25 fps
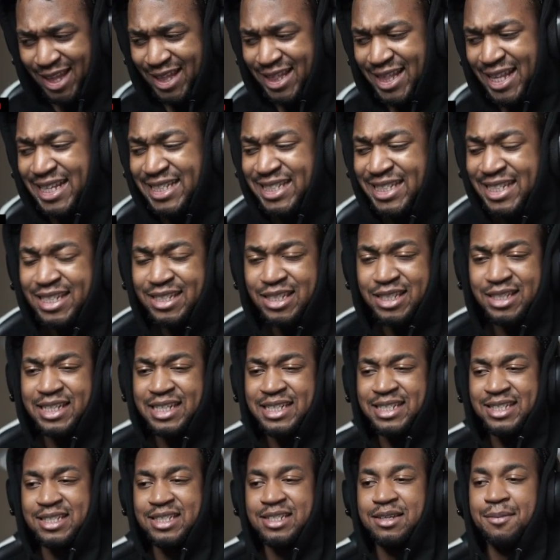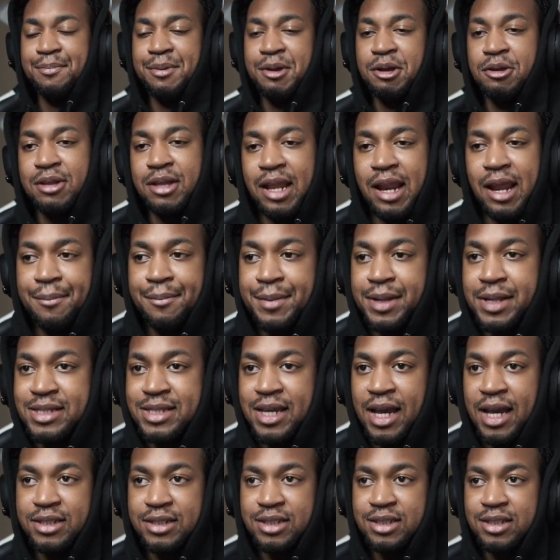This is a build that I've been
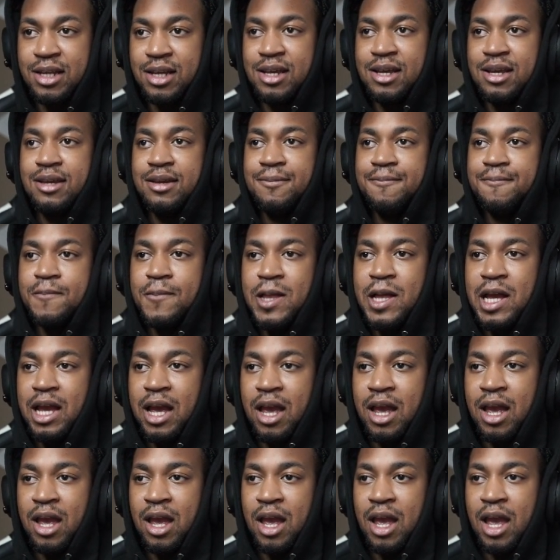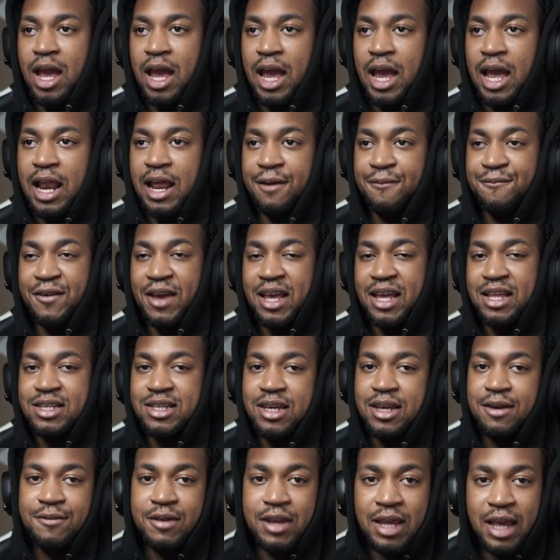testing, and if I have to
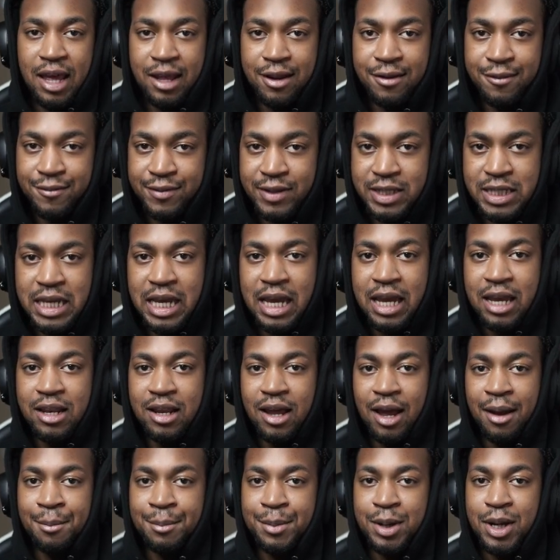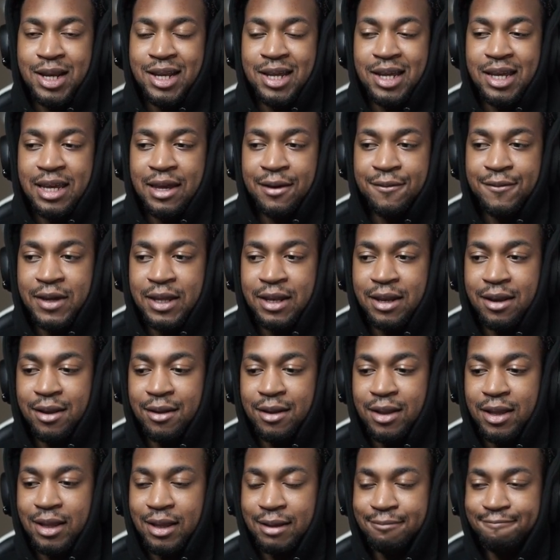give it out of 10, I'm gonna give it,
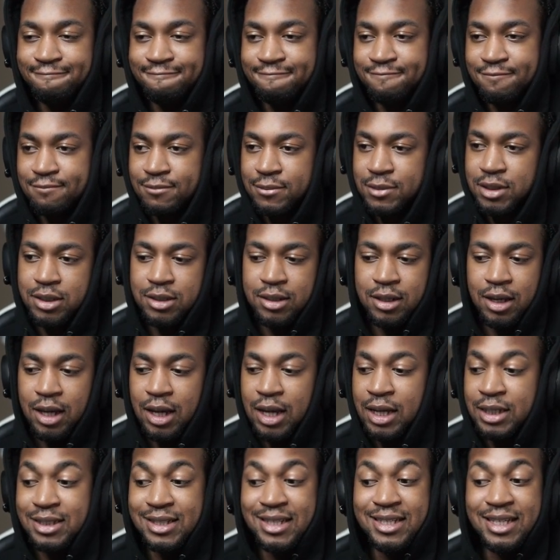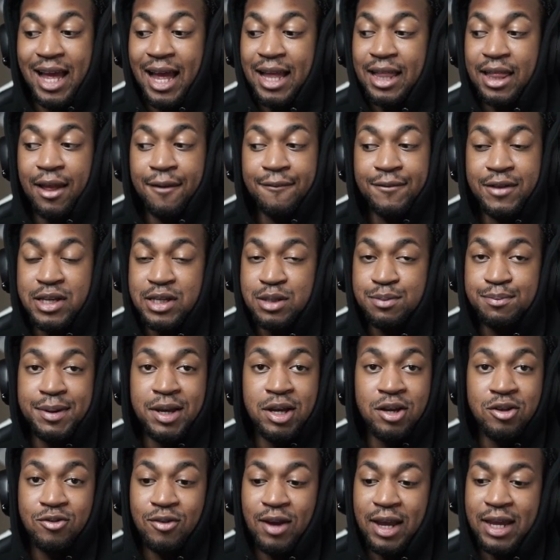because I love this
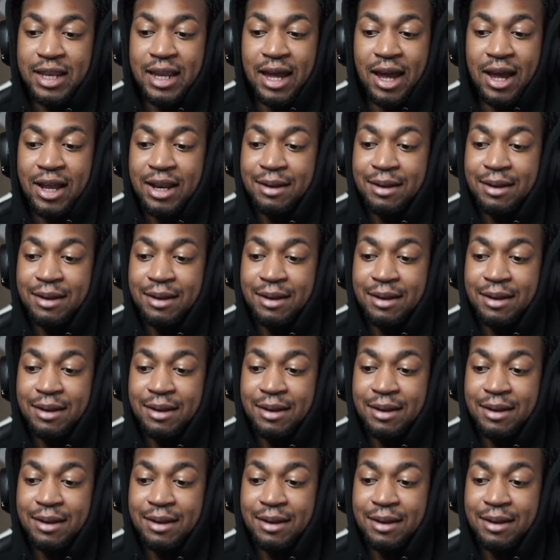build right now.